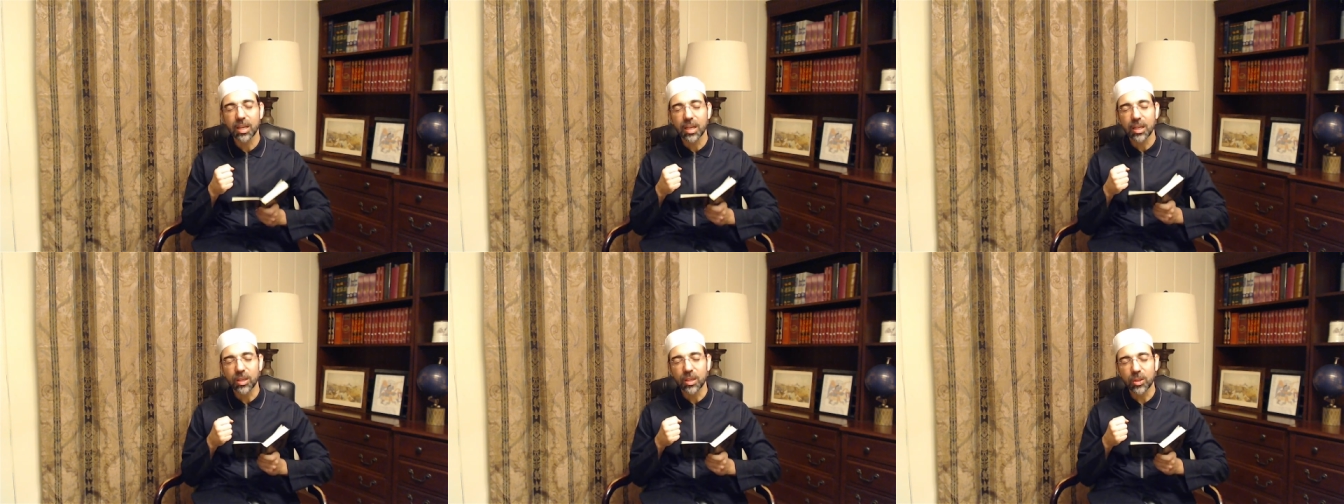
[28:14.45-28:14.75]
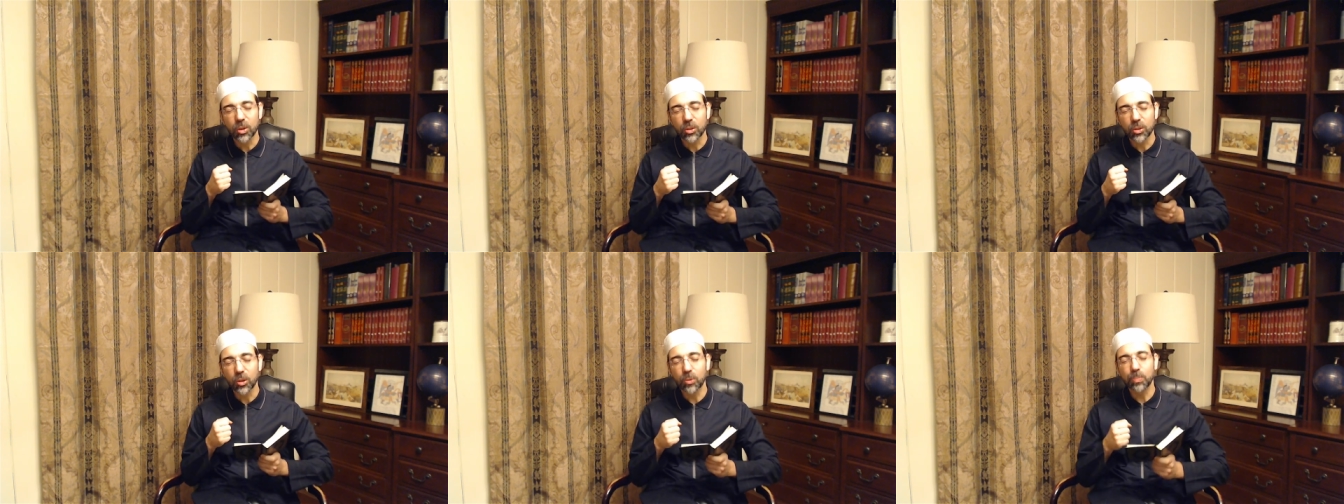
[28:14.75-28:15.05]
you
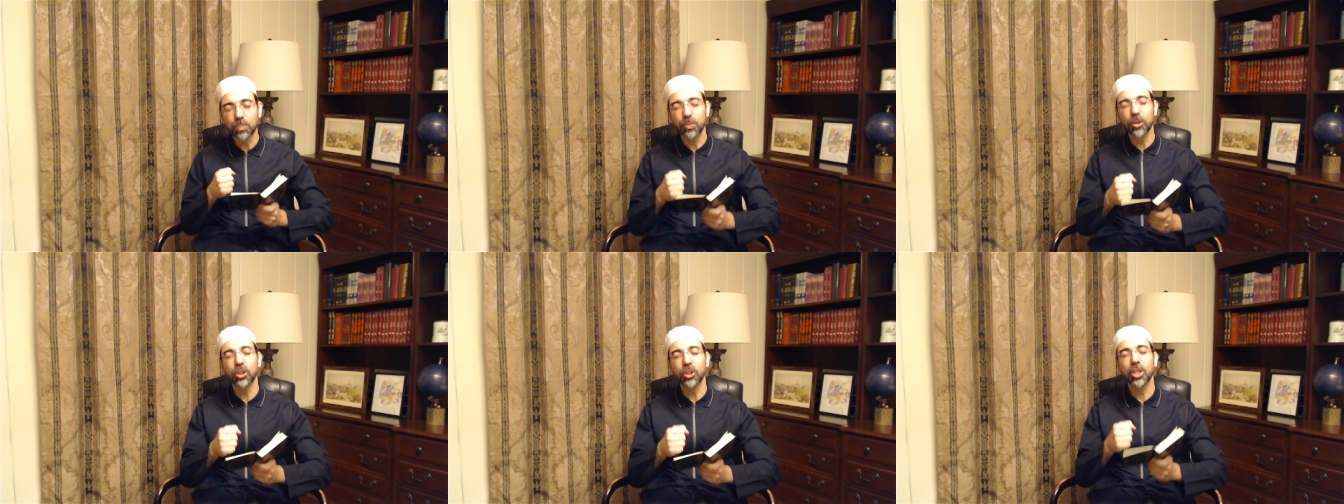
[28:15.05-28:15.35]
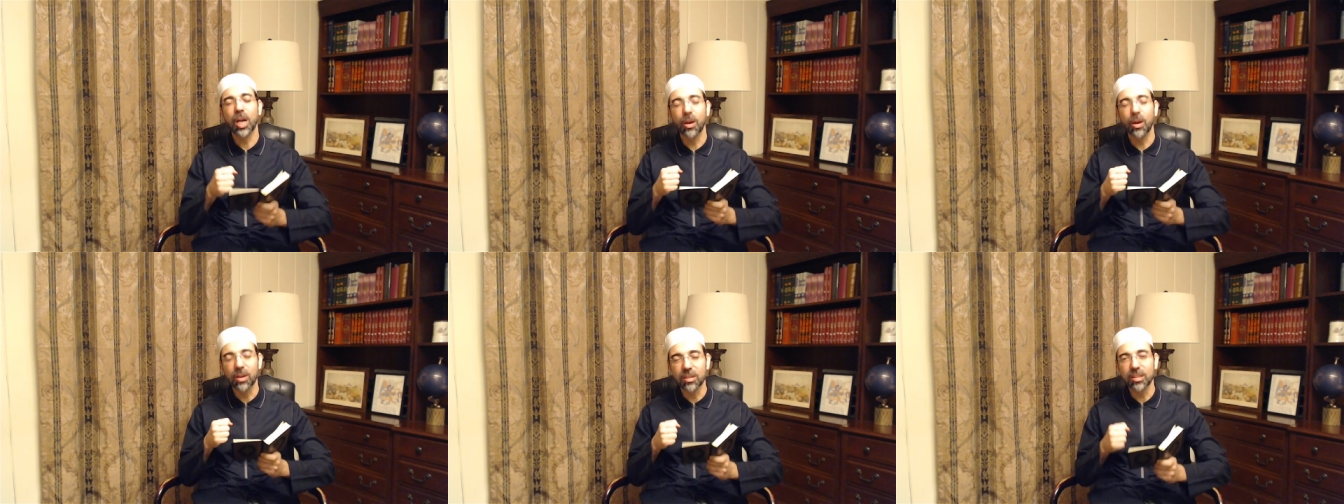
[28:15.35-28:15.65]
know, to push
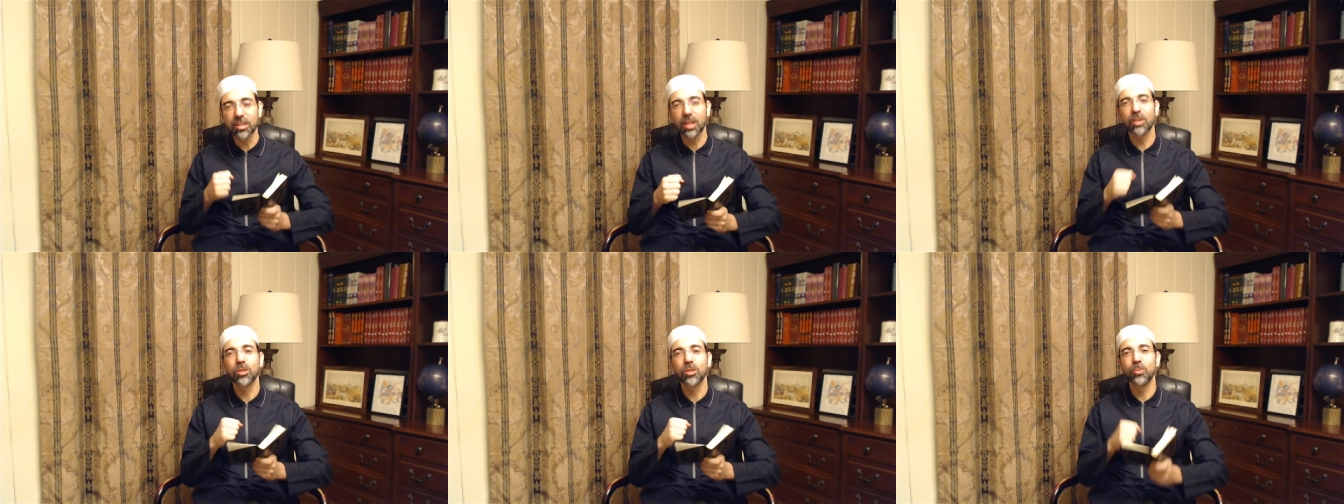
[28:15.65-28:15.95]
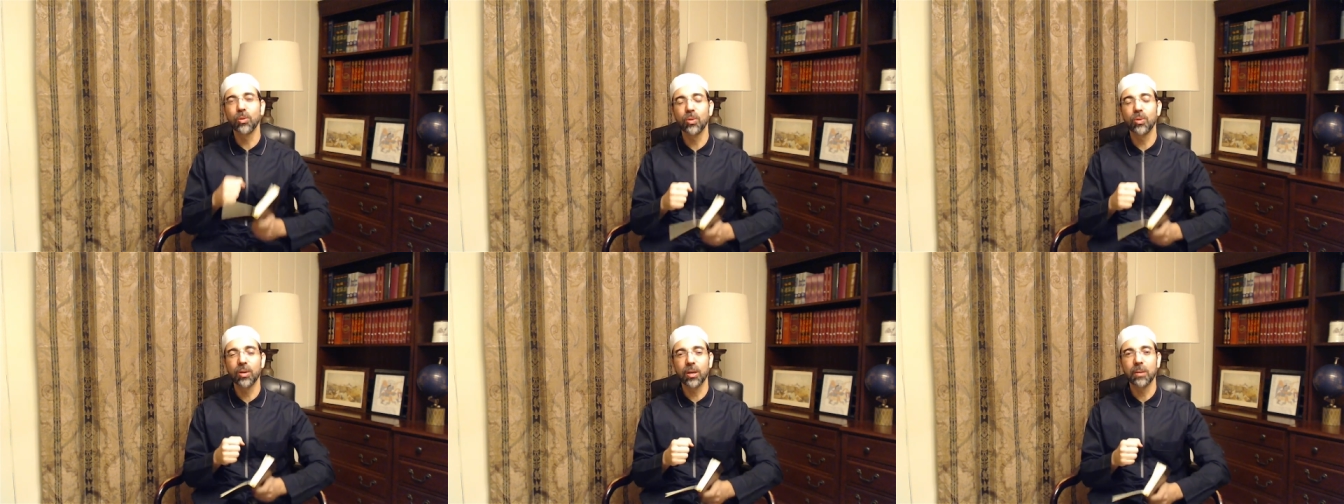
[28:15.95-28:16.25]
ourselves
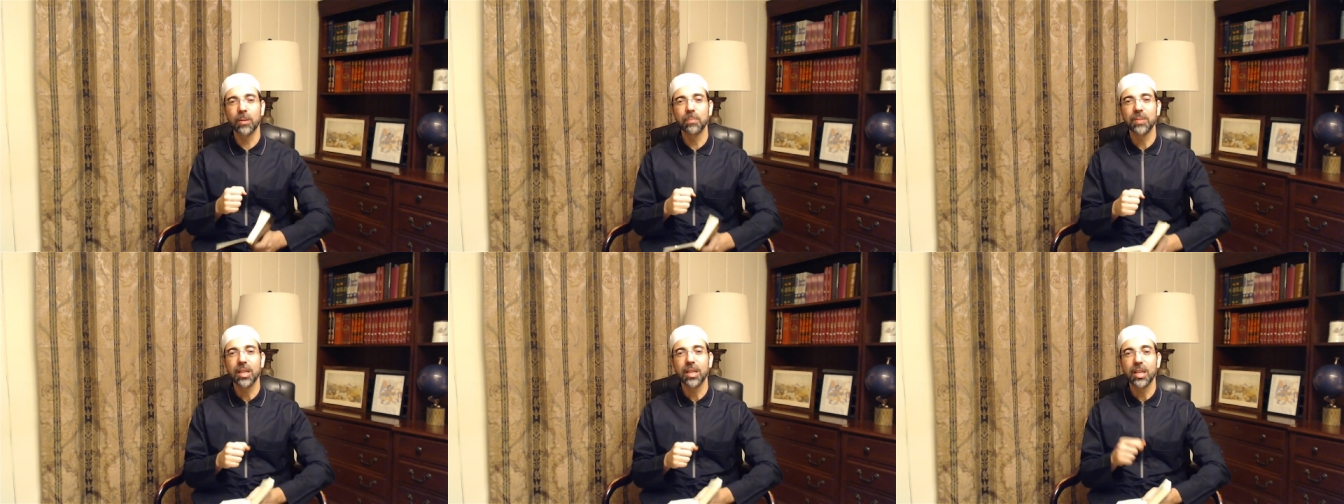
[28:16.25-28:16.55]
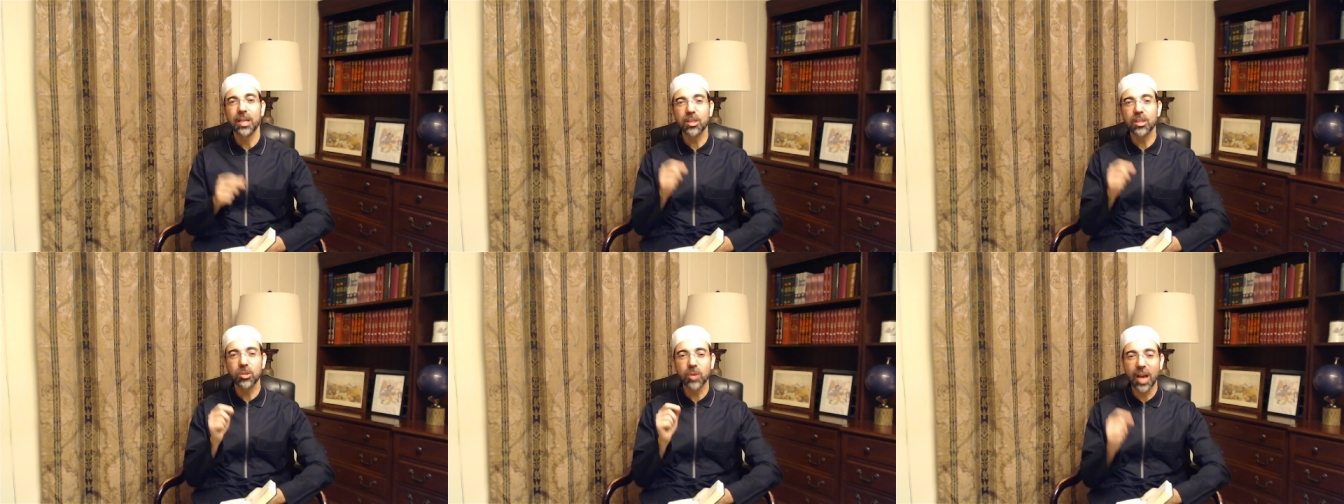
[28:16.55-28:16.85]
more
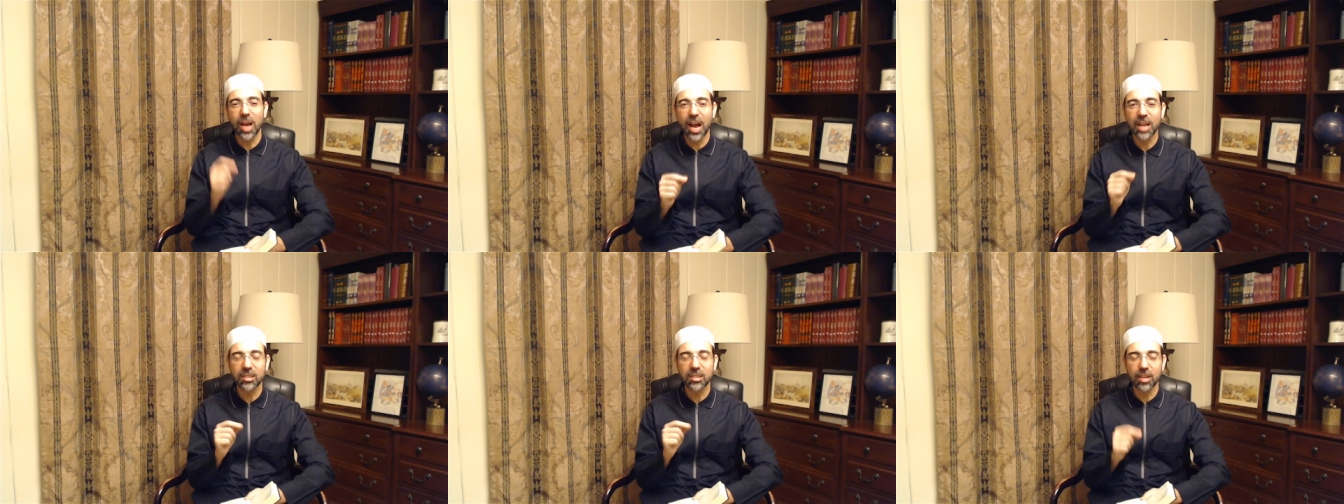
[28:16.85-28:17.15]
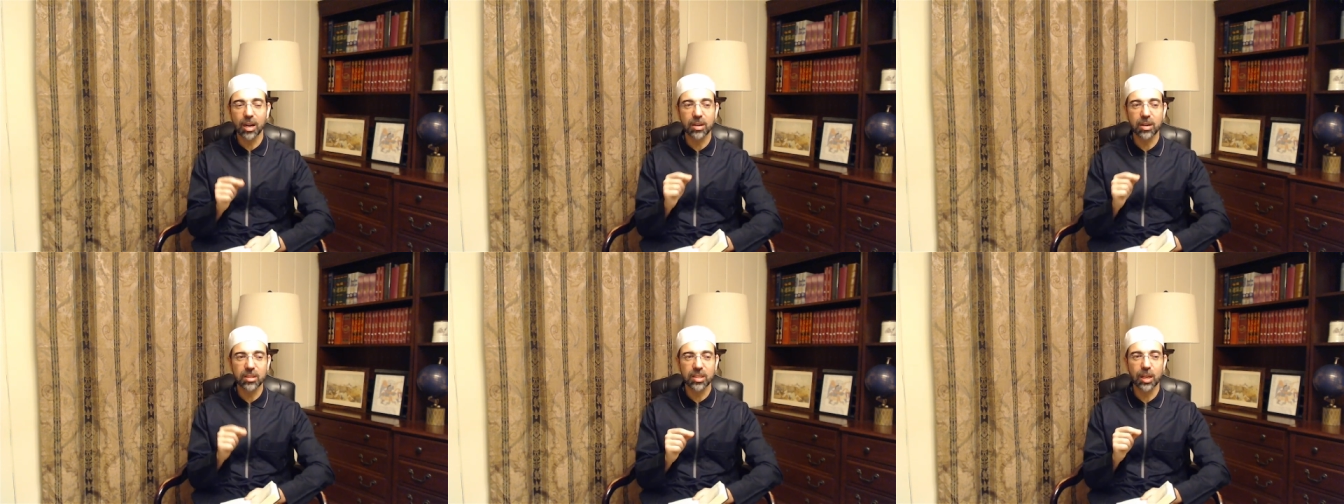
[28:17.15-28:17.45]
is to ask
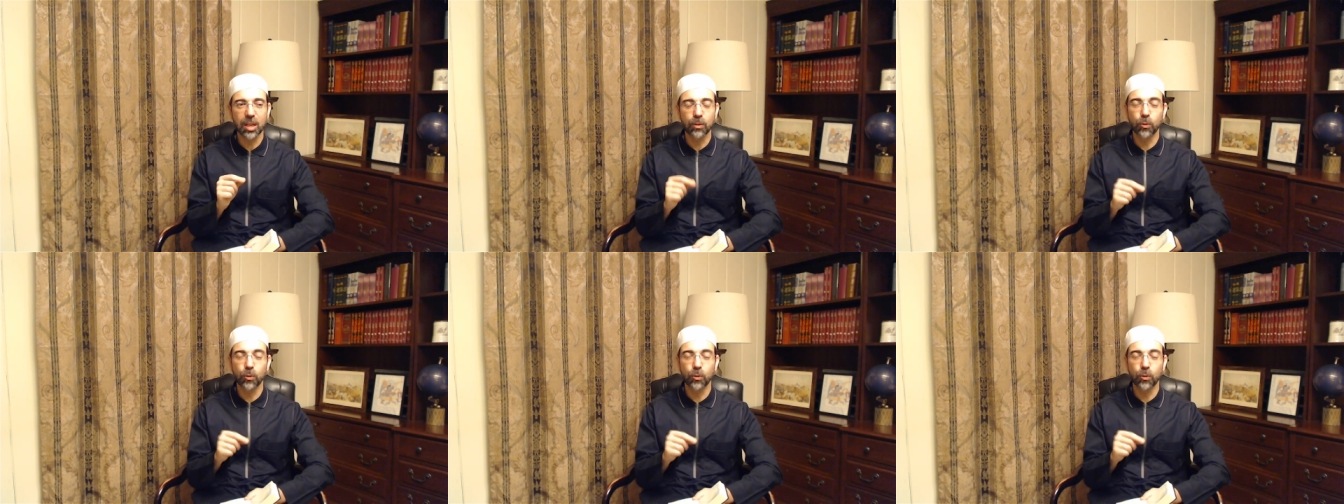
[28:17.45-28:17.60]
ourselves,